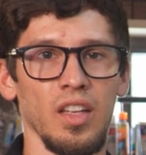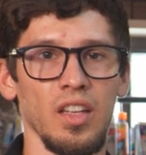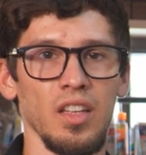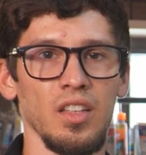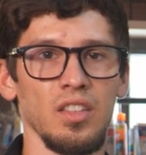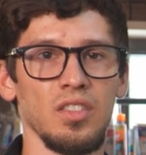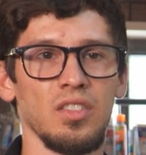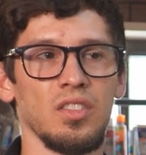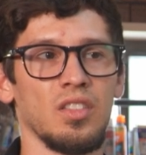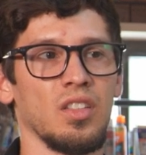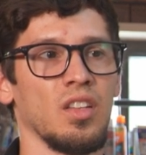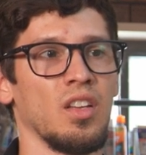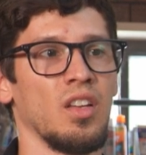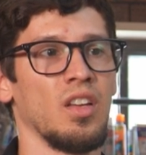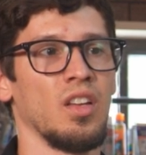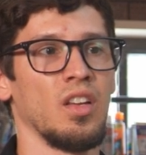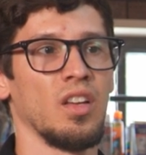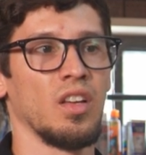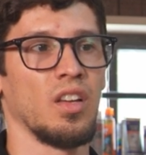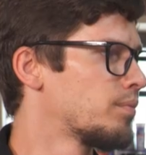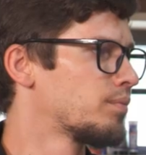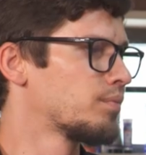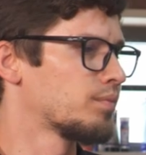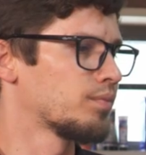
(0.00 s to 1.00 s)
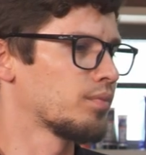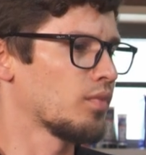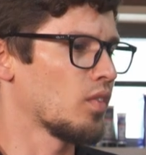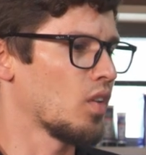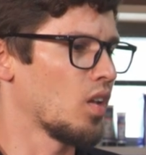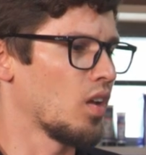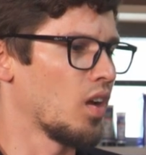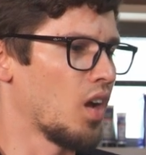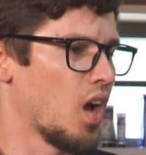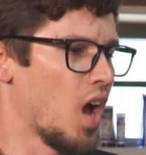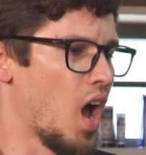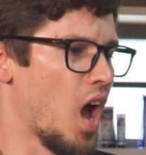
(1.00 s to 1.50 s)
it is.
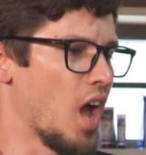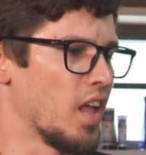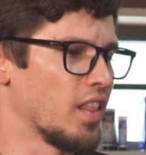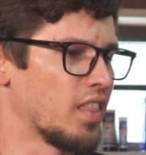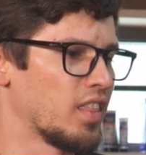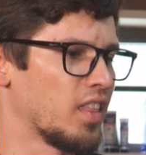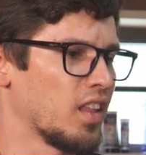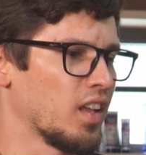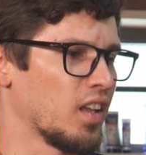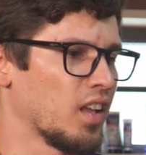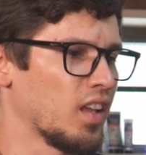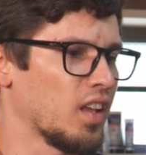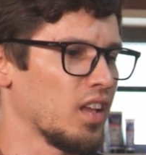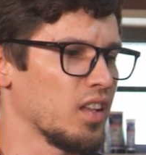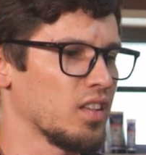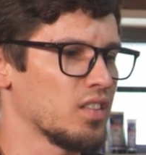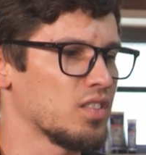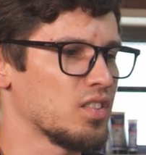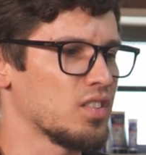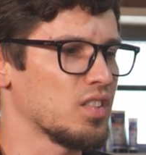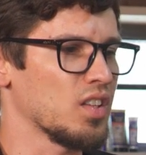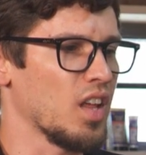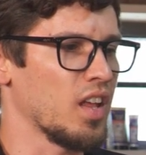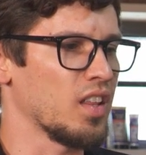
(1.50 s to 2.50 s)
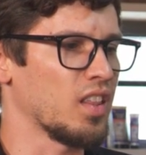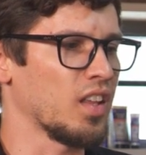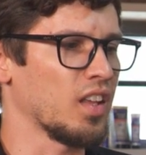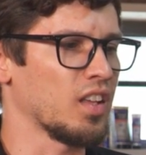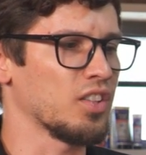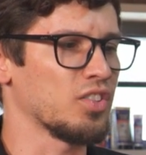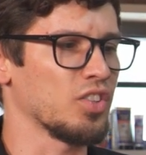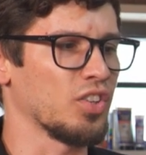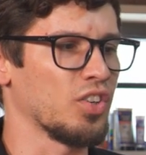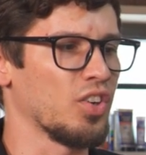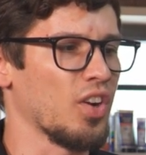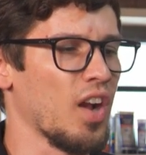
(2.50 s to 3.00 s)
I think it's I think
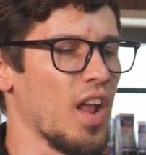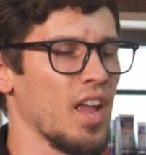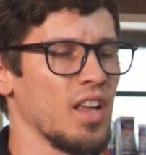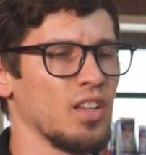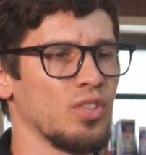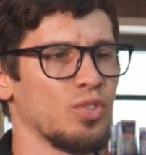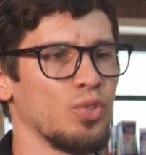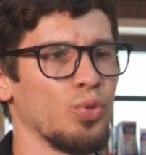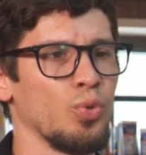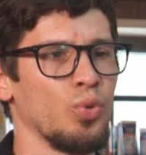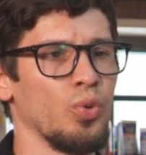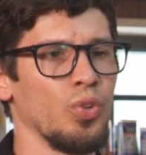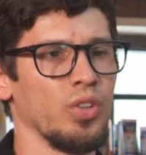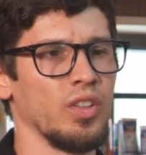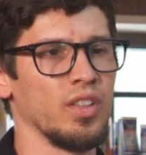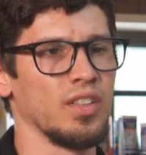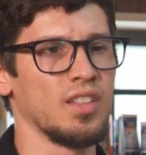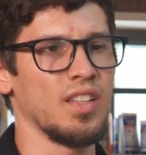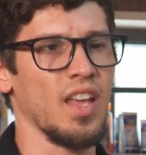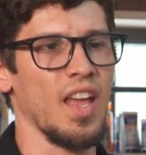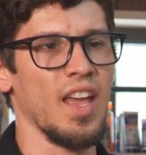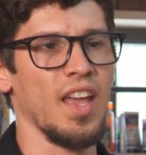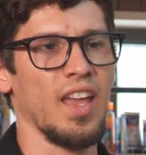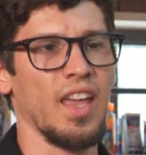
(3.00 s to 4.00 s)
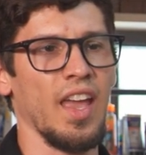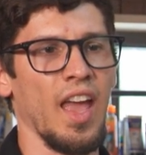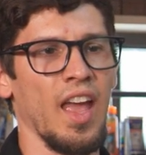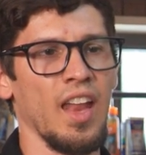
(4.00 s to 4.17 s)
it's a great tool to take